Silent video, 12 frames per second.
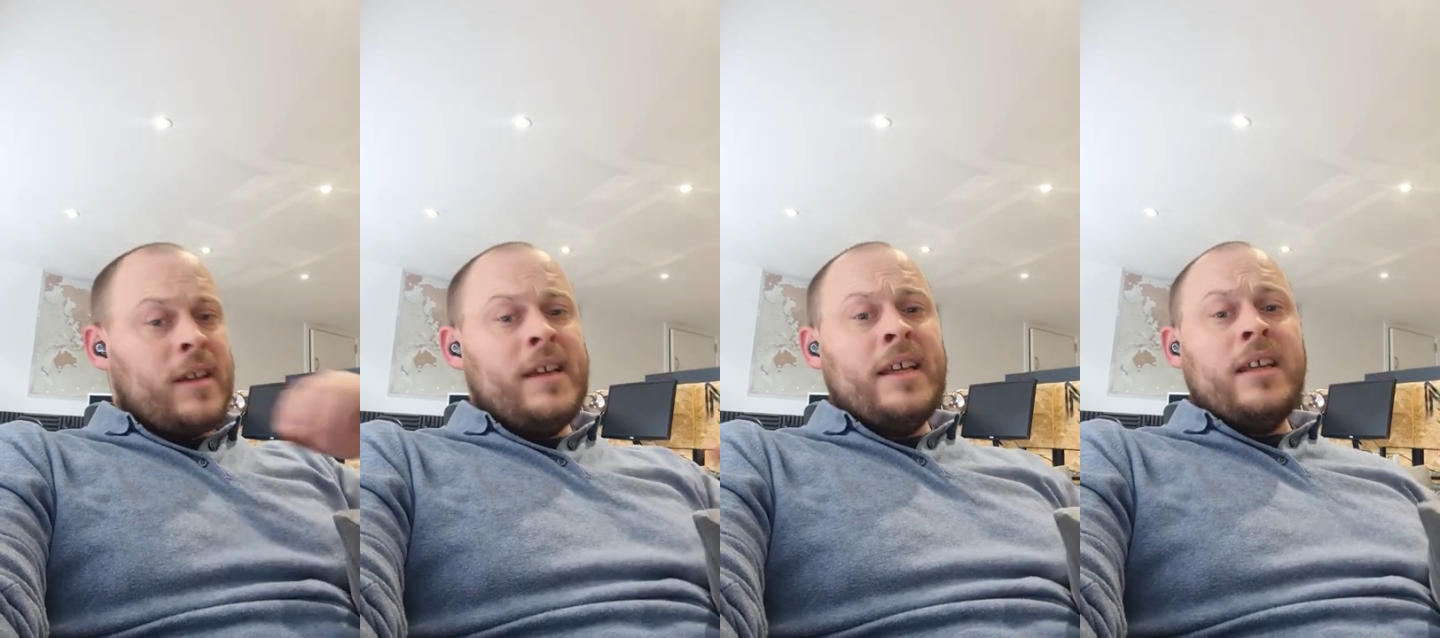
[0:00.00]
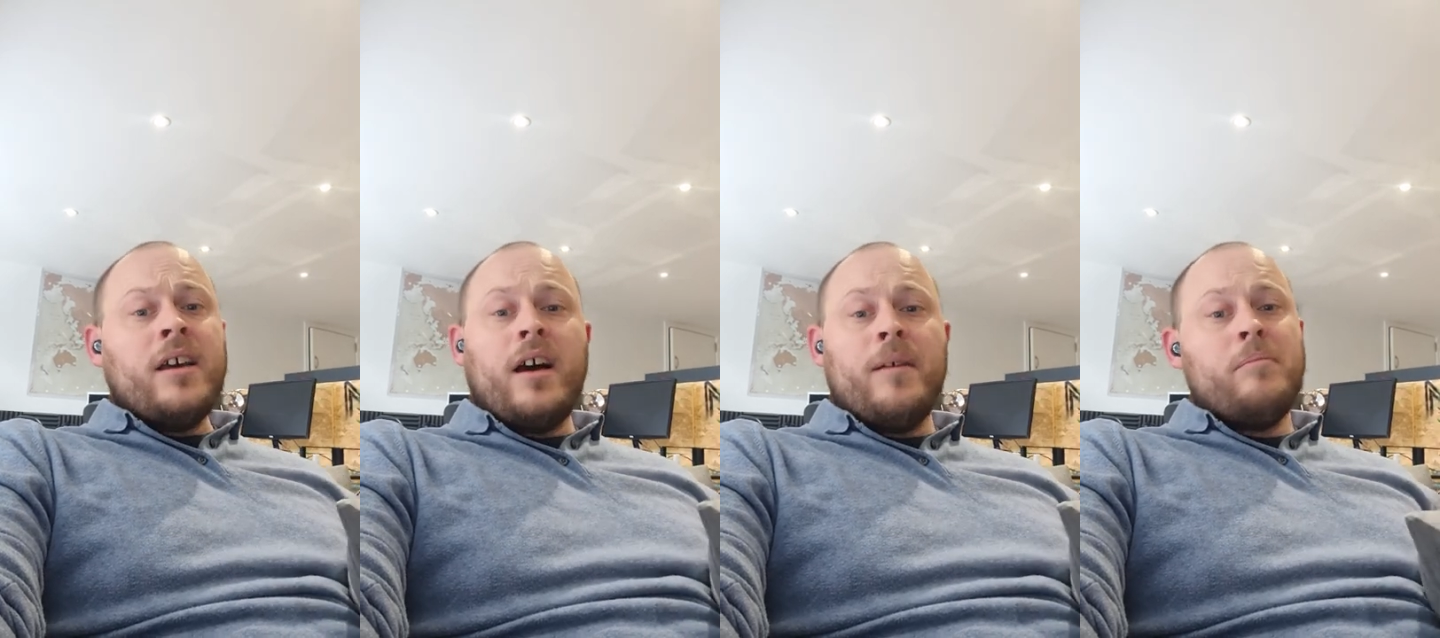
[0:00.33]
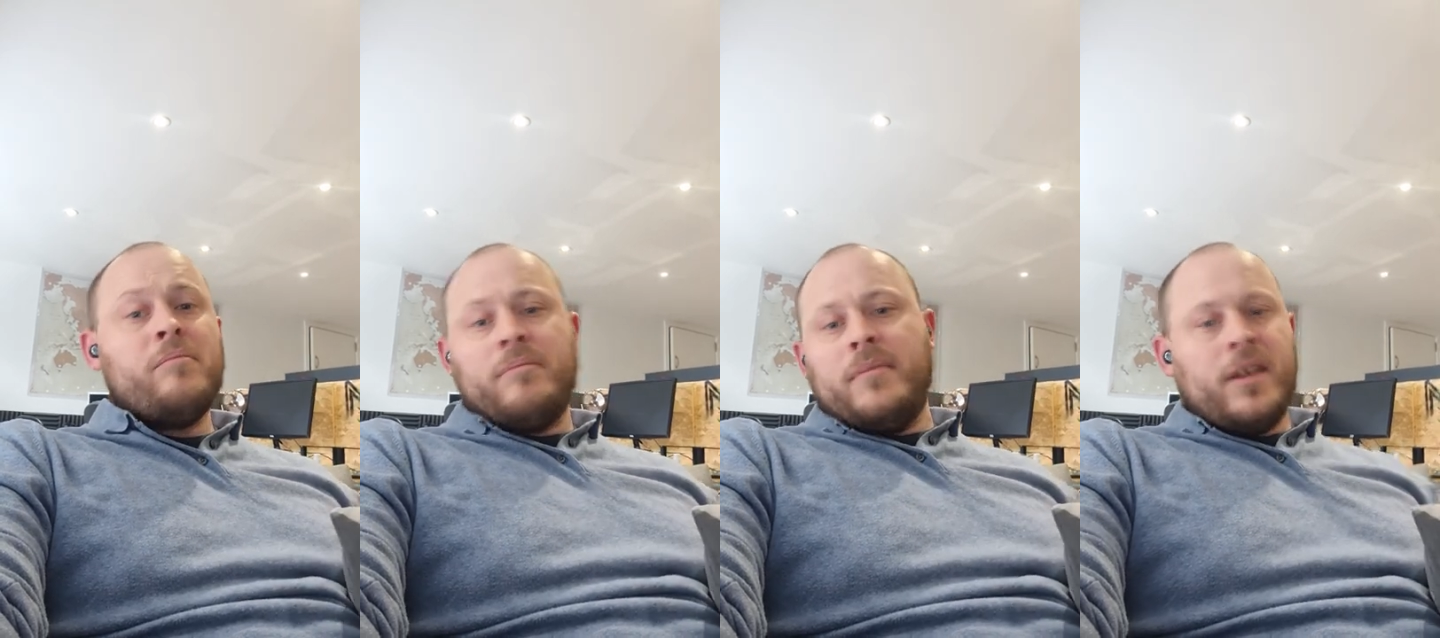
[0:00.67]

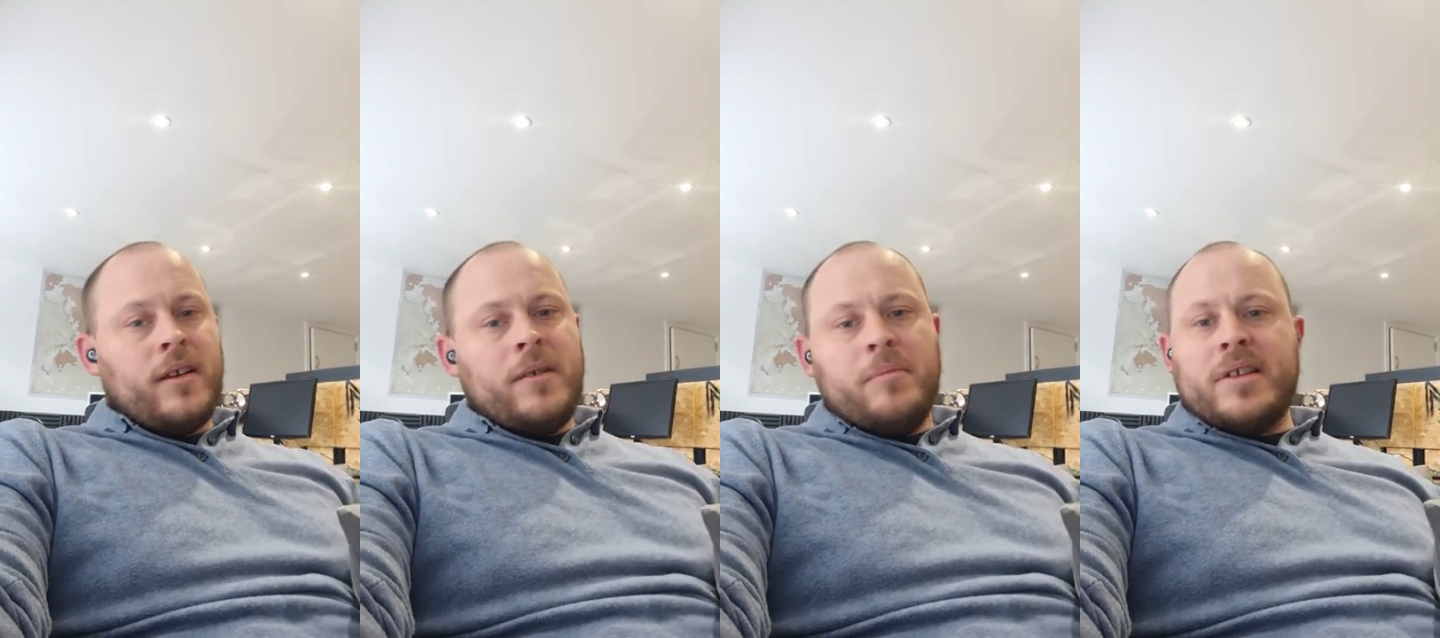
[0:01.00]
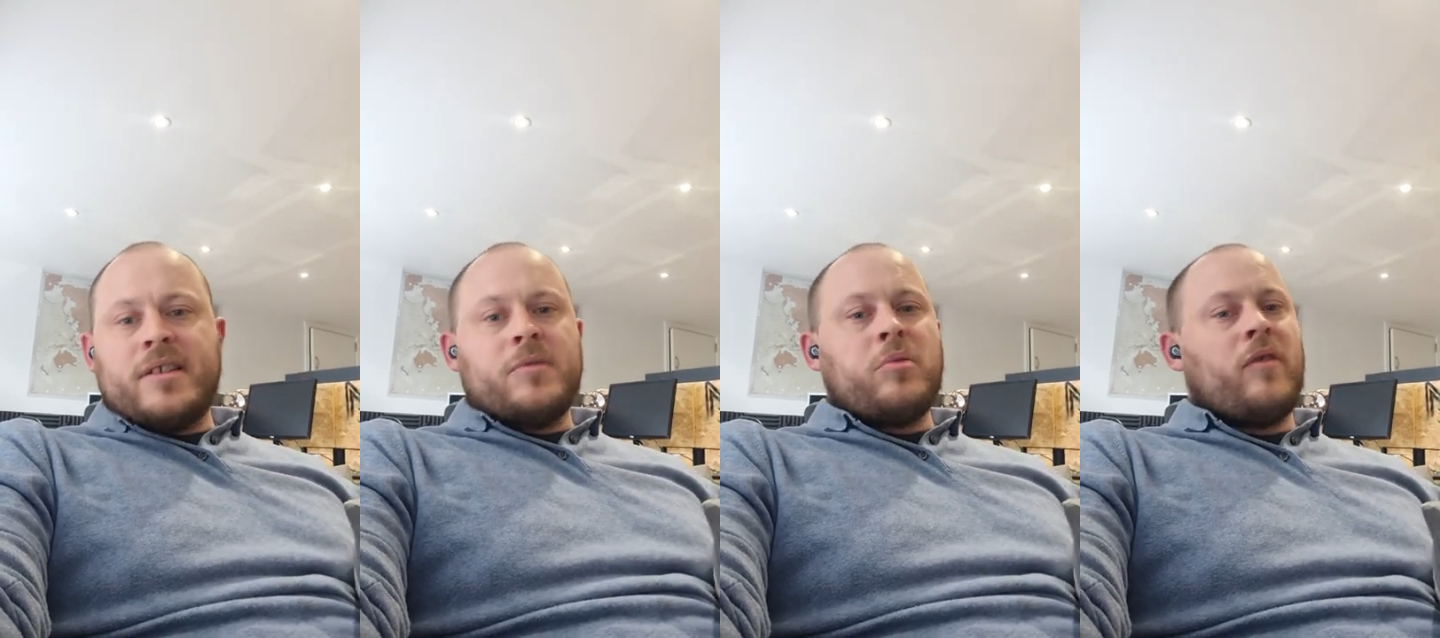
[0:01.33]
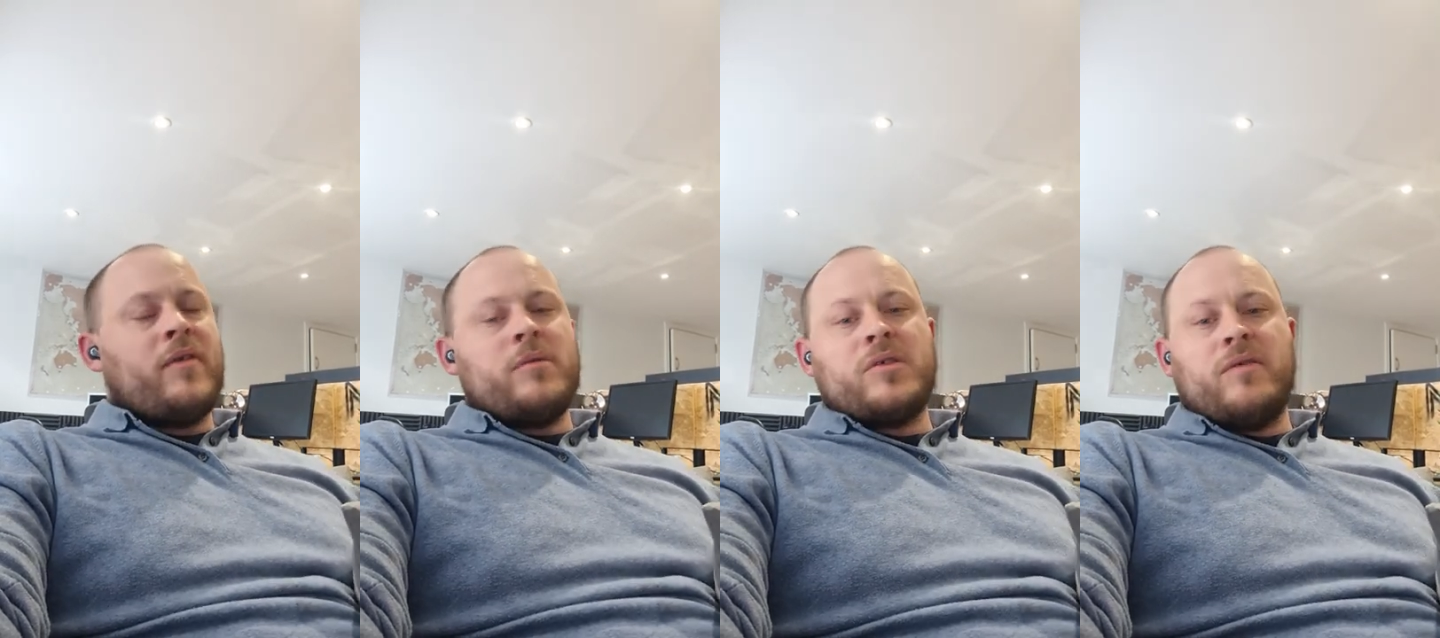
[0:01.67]
income, business
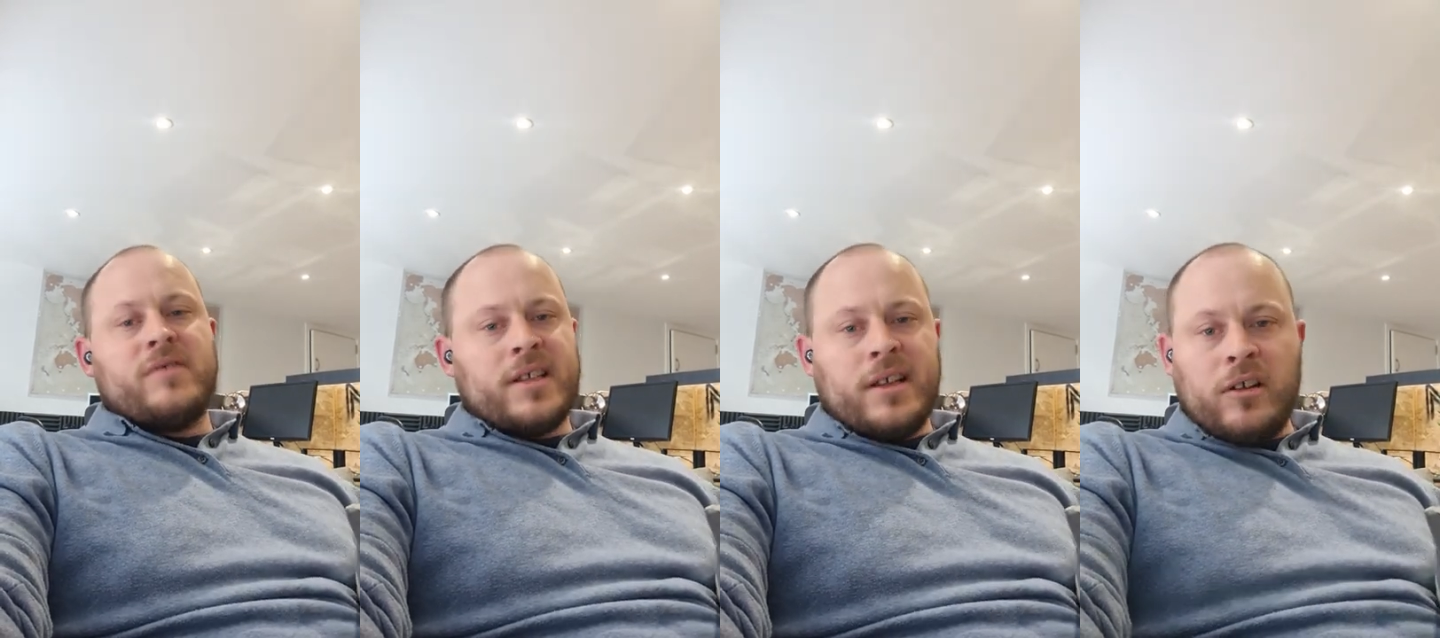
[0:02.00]
profit was obviously